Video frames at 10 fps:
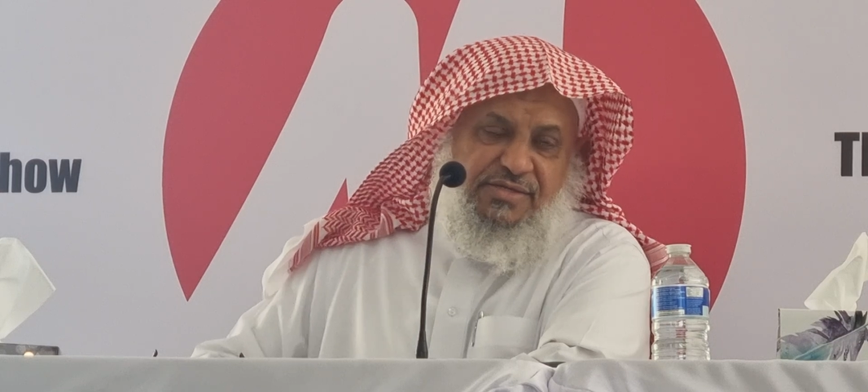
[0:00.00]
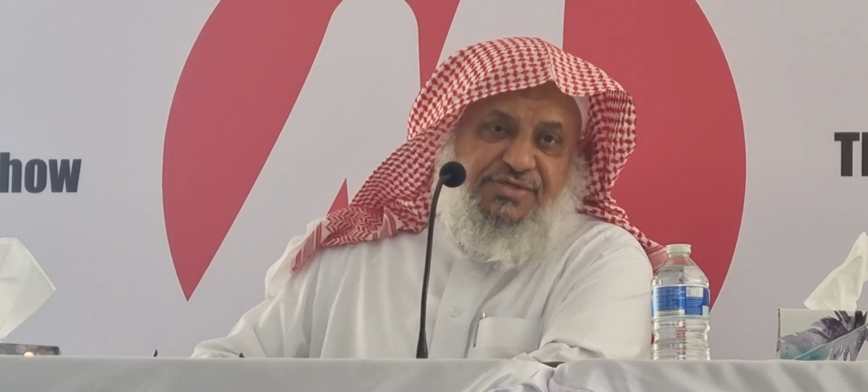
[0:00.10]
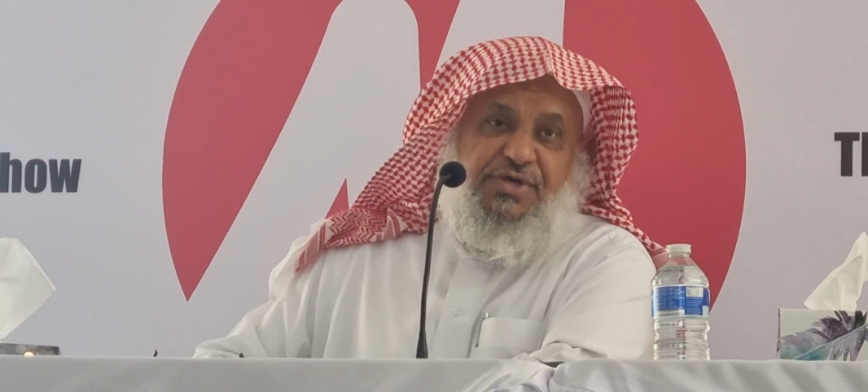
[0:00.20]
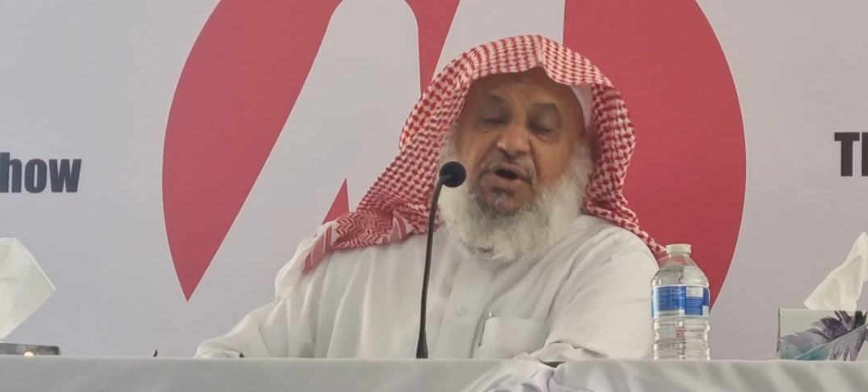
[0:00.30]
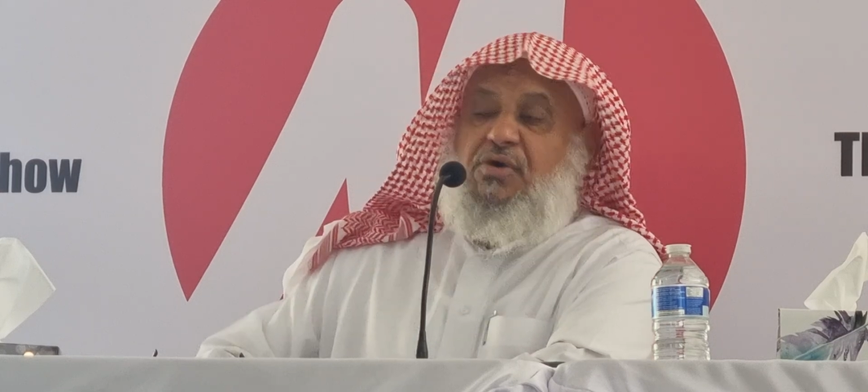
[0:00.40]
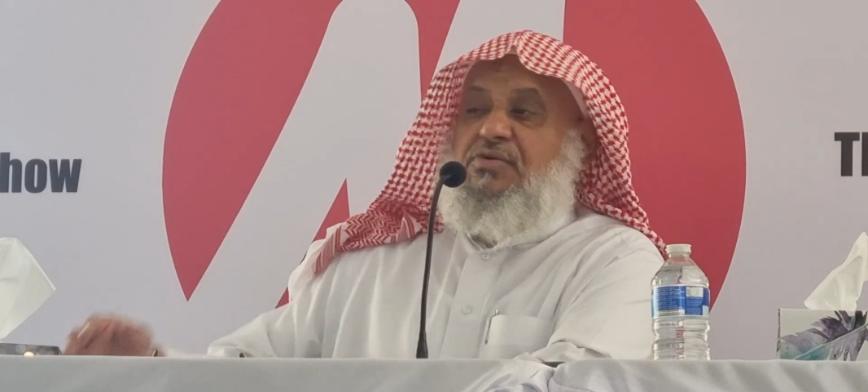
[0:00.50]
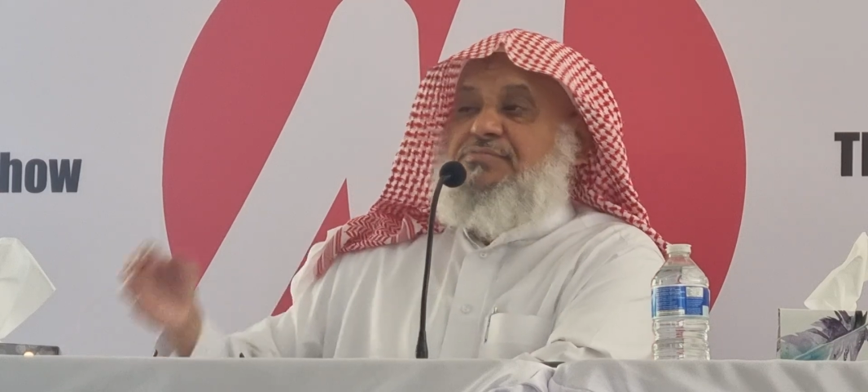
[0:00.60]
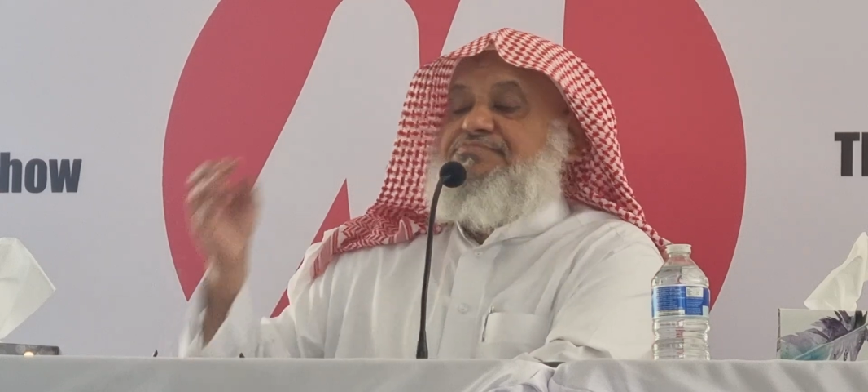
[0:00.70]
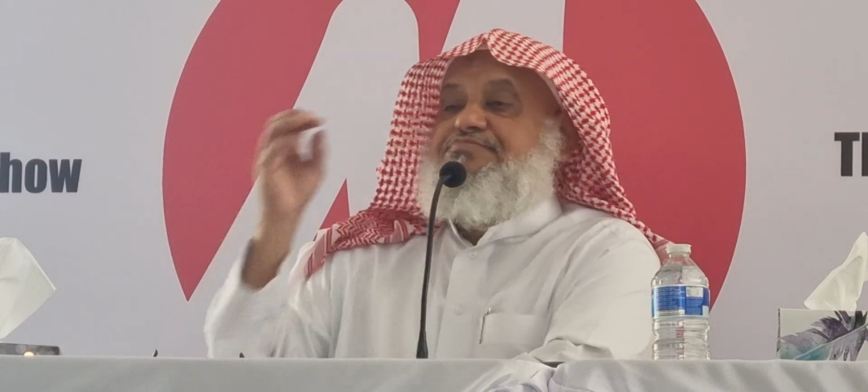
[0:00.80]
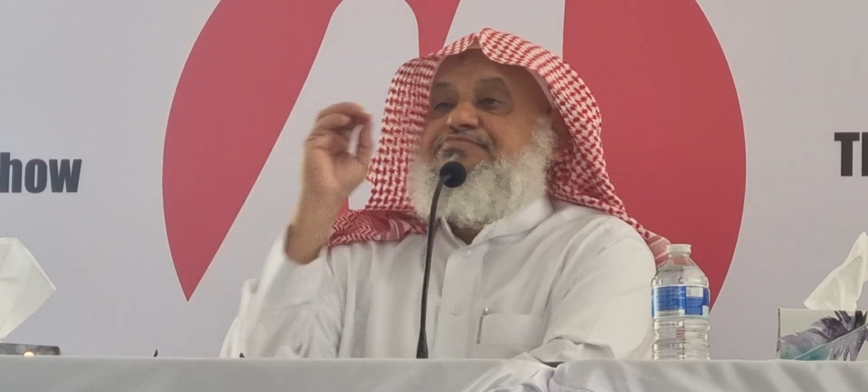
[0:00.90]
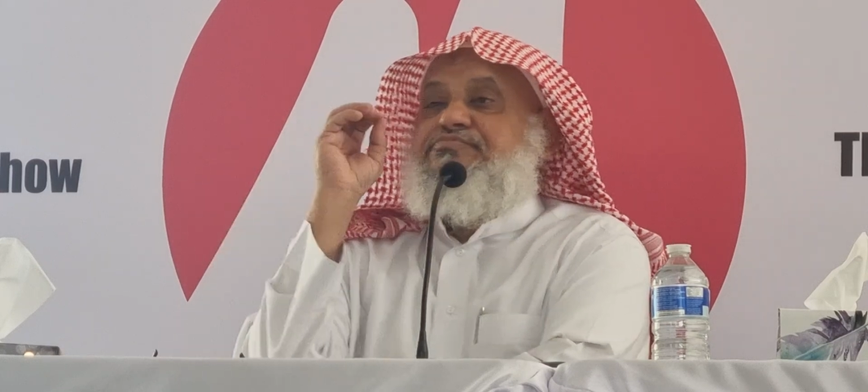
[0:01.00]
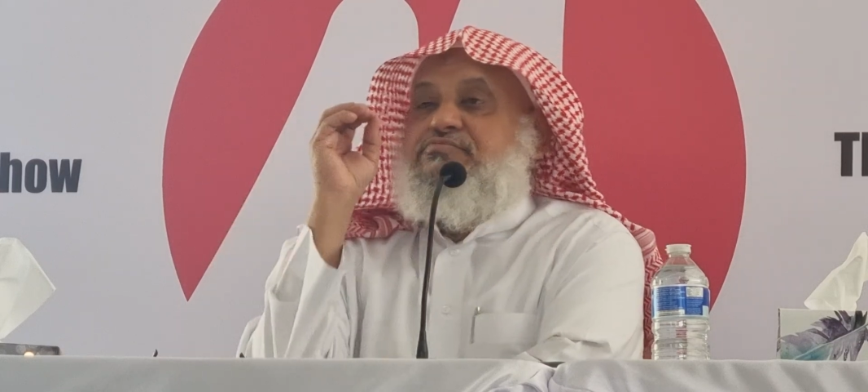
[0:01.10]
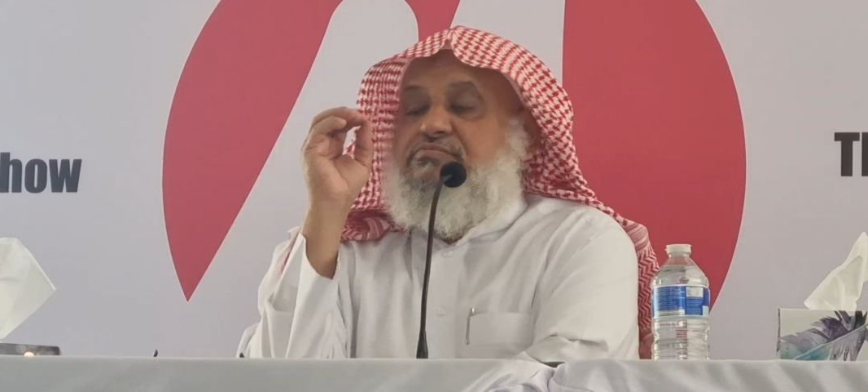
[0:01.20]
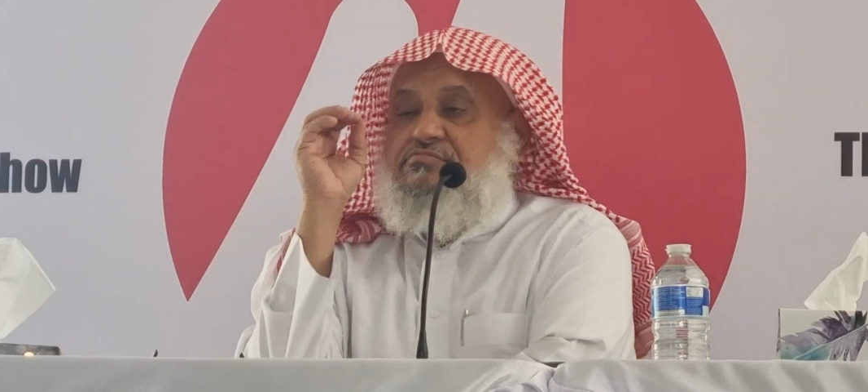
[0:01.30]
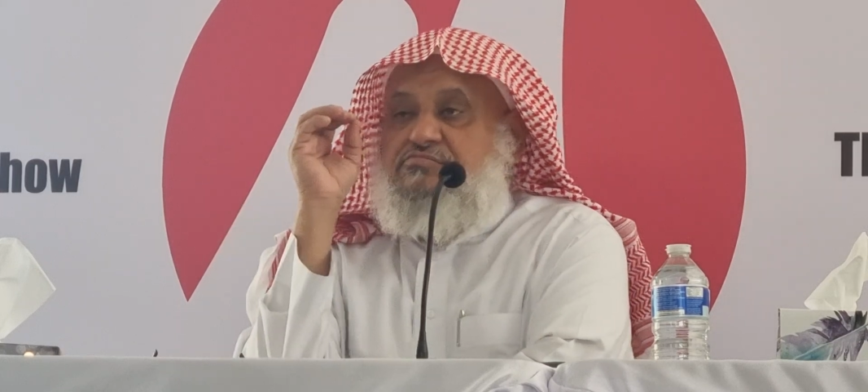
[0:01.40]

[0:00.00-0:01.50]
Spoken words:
So,